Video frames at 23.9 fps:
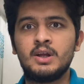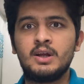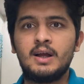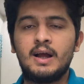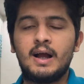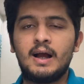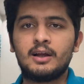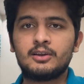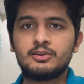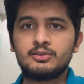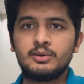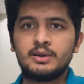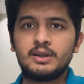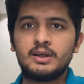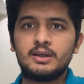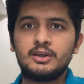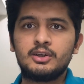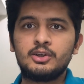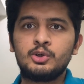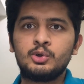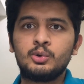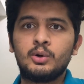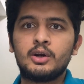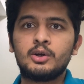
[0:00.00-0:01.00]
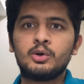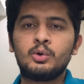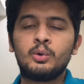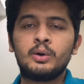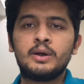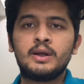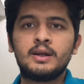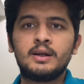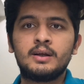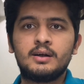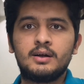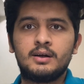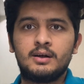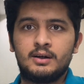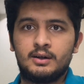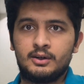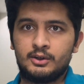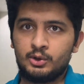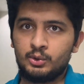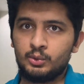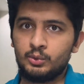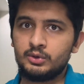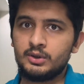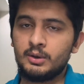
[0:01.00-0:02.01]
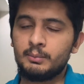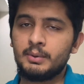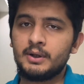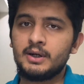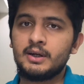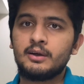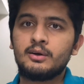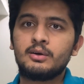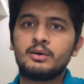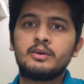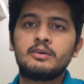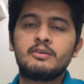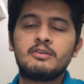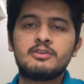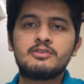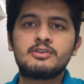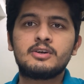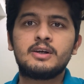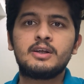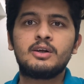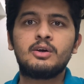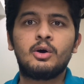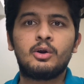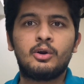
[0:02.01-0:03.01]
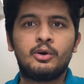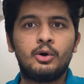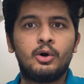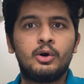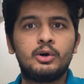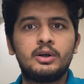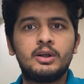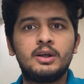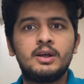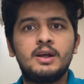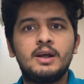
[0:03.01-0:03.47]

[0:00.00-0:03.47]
actually you are going to the particular university or not.